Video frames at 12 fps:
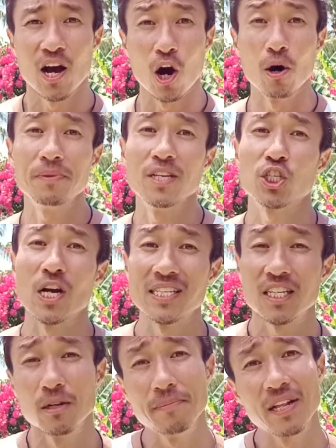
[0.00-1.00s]
hope this
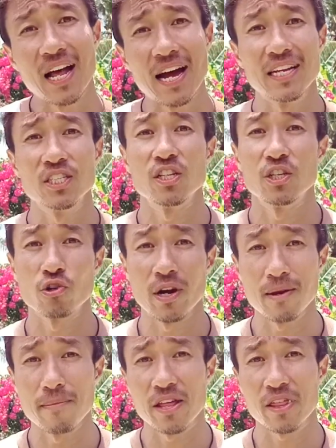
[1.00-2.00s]
shines a little bit of light into the
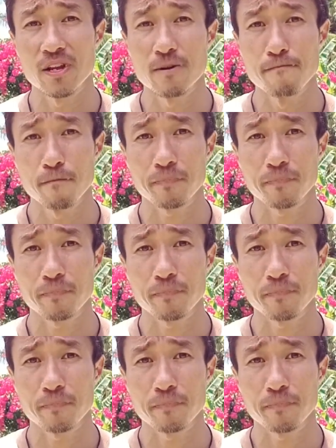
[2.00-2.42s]
training method.